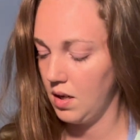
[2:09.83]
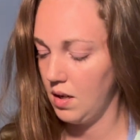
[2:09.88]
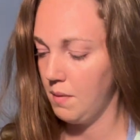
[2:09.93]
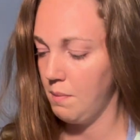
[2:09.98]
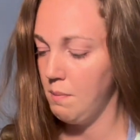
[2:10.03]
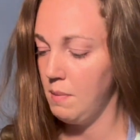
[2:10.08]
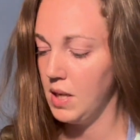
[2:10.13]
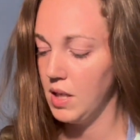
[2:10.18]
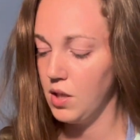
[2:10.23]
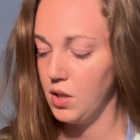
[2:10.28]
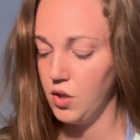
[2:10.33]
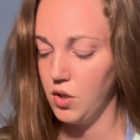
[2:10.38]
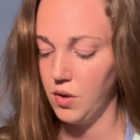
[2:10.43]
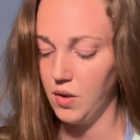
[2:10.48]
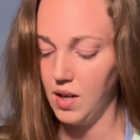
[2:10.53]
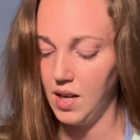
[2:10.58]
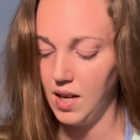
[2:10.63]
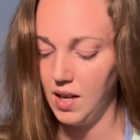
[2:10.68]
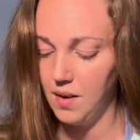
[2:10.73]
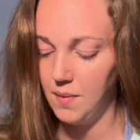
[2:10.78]

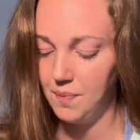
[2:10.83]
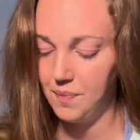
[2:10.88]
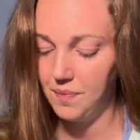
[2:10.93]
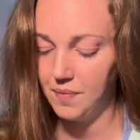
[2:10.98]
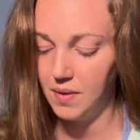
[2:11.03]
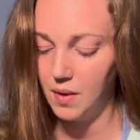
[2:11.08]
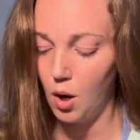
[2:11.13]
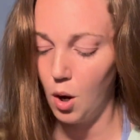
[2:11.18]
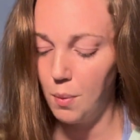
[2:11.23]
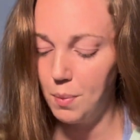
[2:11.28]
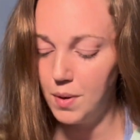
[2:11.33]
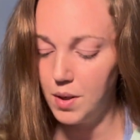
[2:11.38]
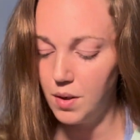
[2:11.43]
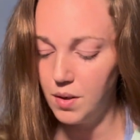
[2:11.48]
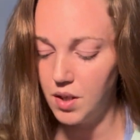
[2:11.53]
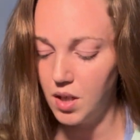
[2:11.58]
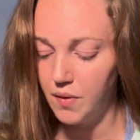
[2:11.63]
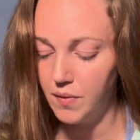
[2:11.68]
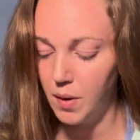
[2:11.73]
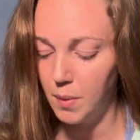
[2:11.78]
mystery. Open
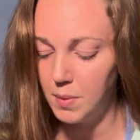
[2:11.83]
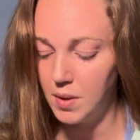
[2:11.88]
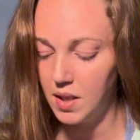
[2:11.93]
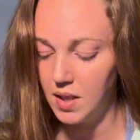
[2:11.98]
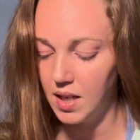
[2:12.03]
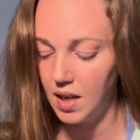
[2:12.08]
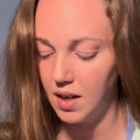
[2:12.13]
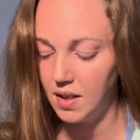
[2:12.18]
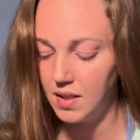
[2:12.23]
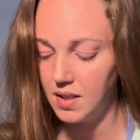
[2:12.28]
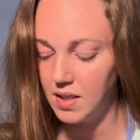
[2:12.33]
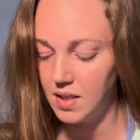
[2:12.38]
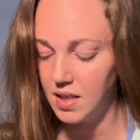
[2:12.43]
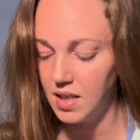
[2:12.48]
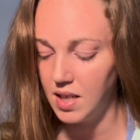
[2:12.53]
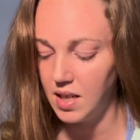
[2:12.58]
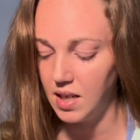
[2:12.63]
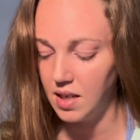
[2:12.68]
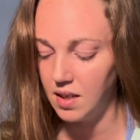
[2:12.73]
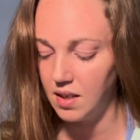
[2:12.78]
yourself up to the
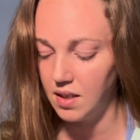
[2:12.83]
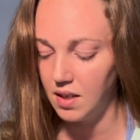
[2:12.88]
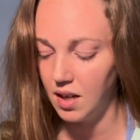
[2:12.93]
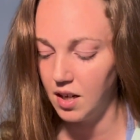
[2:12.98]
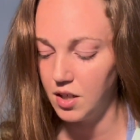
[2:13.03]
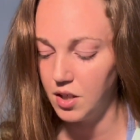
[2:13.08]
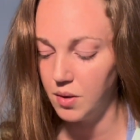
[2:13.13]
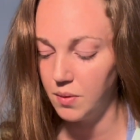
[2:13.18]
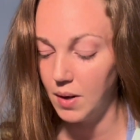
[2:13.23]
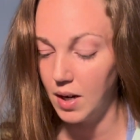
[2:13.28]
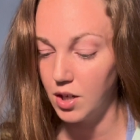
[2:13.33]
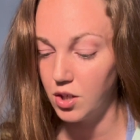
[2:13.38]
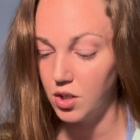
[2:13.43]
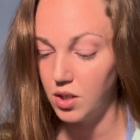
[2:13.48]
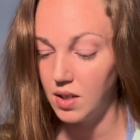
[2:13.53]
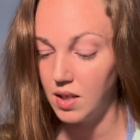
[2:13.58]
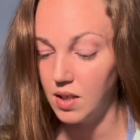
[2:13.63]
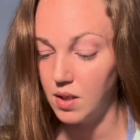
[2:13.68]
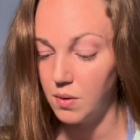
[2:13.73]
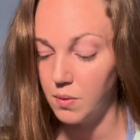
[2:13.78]
unseen. A
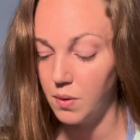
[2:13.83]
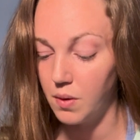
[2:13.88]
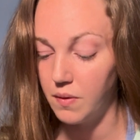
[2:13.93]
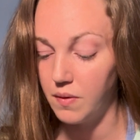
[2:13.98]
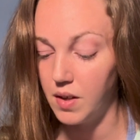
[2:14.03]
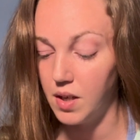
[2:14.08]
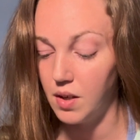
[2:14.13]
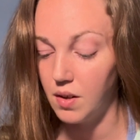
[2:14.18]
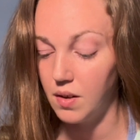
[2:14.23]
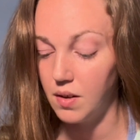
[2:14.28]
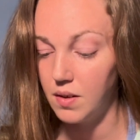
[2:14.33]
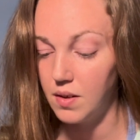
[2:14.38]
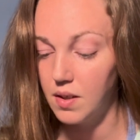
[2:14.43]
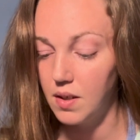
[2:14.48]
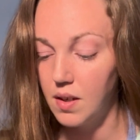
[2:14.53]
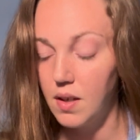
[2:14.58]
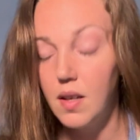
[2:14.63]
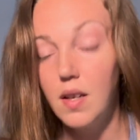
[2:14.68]
direction is revealed.